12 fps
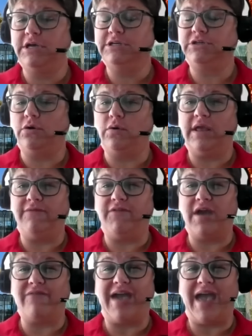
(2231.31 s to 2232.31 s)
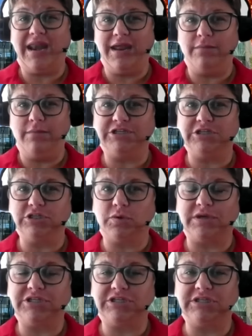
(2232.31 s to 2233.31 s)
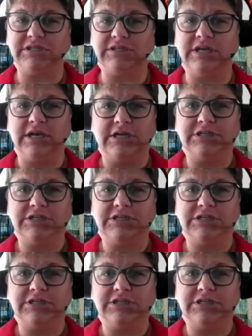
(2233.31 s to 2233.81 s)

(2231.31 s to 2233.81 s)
So if you have any admissions questions,